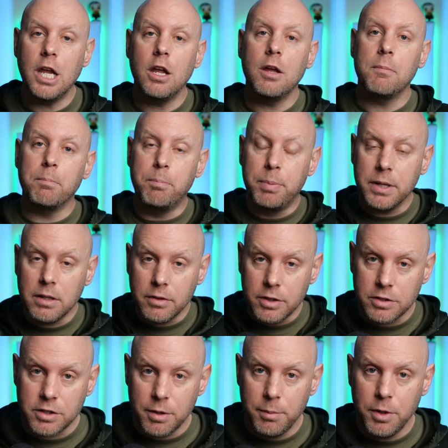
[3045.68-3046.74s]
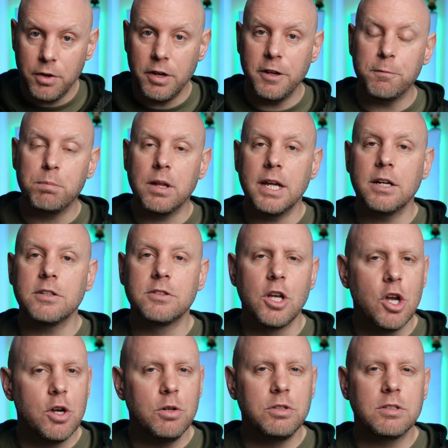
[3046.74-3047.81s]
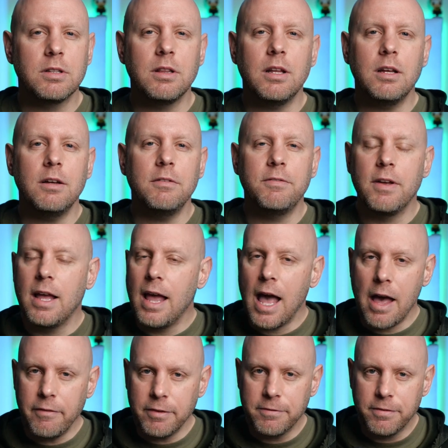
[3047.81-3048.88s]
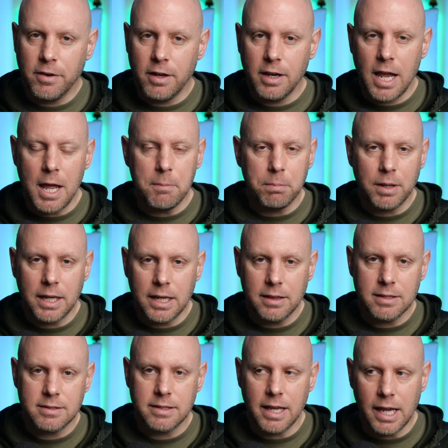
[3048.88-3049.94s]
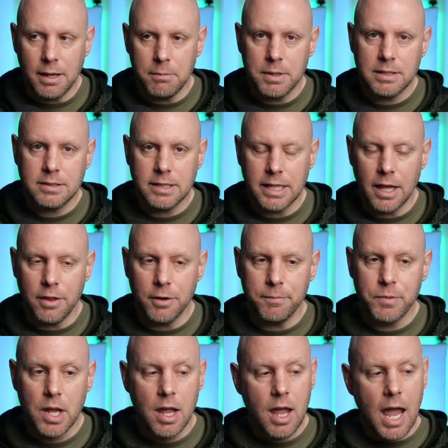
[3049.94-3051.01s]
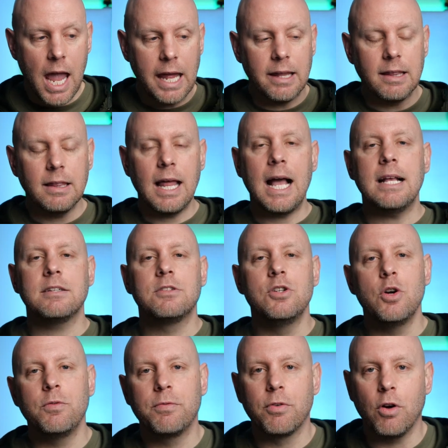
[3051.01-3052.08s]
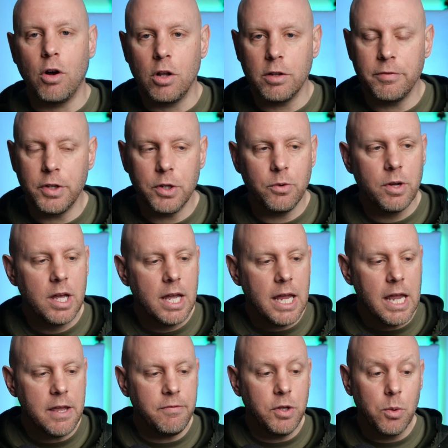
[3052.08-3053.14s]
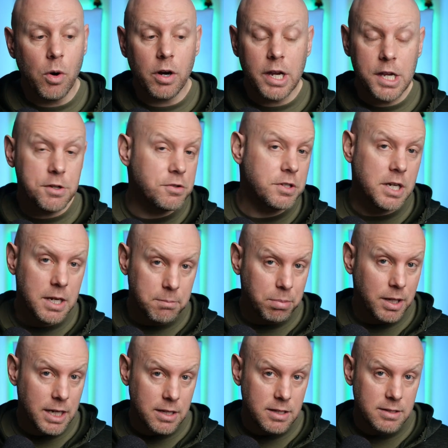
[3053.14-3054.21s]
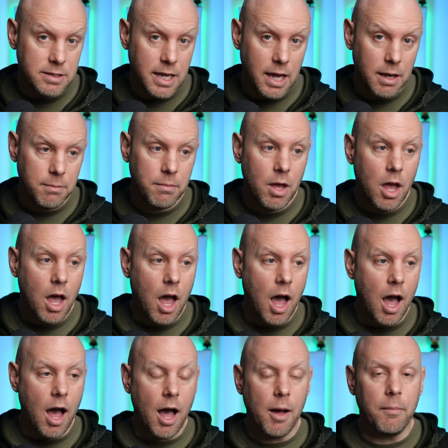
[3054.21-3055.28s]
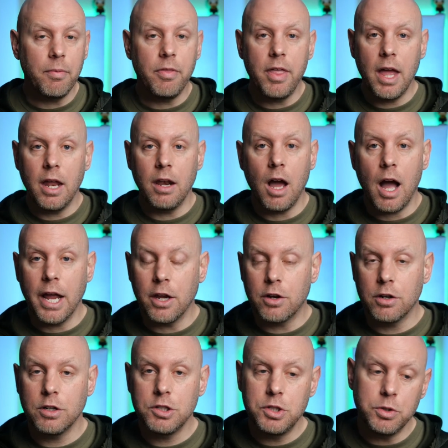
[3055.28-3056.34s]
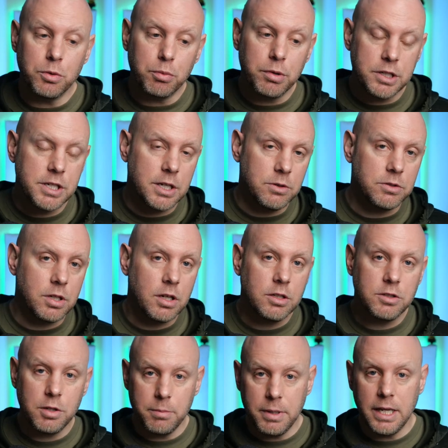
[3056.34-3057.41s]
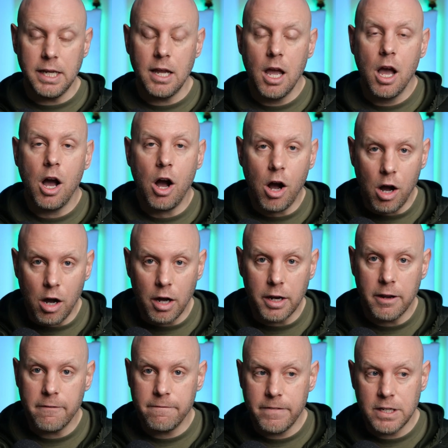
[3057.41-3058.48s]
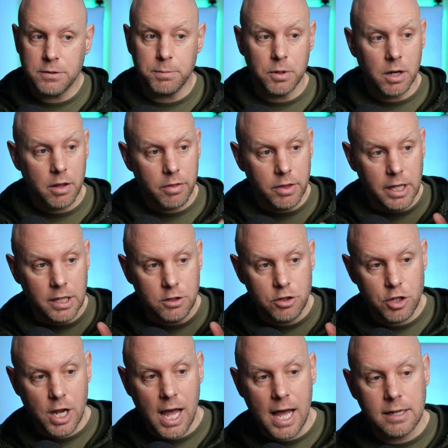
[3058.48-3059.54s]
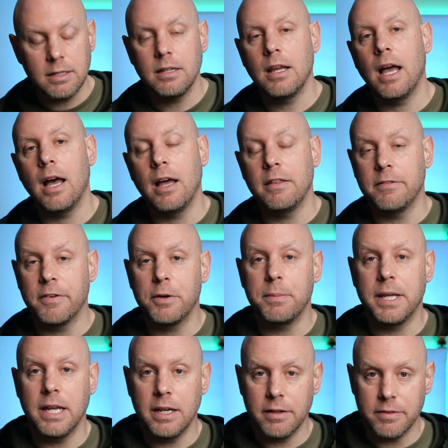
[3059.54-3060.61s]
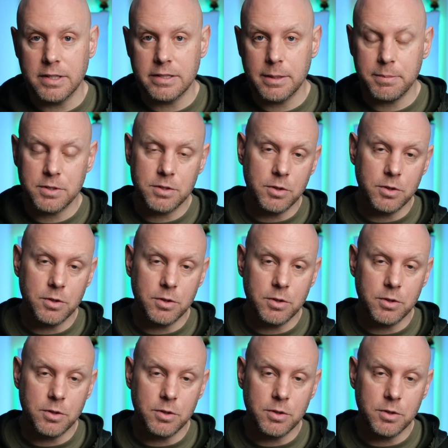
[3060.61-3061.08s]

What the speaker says: build this community of players who just love having fun and playing this game together. And last note for all of you, if you are interested in playing this game, then I encourage you to reach out to me on Facebook. The chat at the very beginning of this episode,